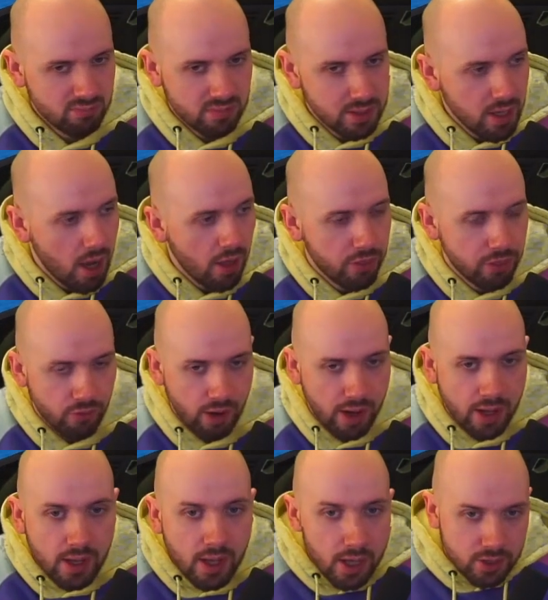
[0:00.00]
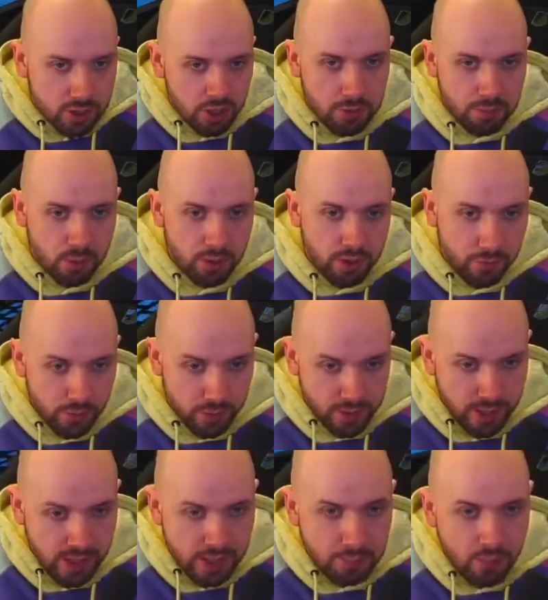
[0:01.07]
Not a threat. So the ball, if you would
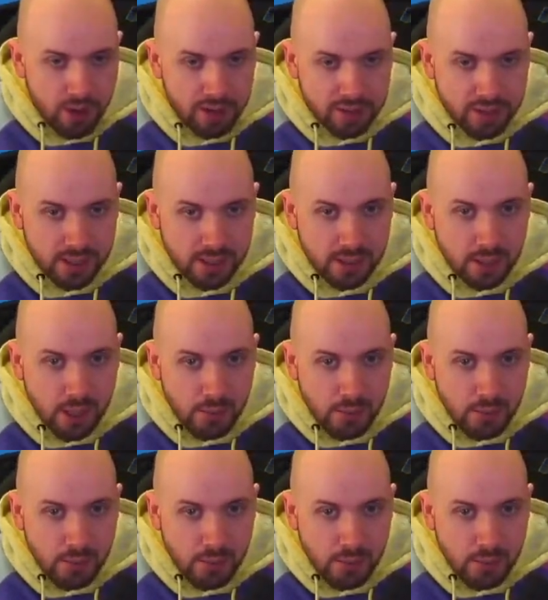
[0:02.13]
hit your brakes here,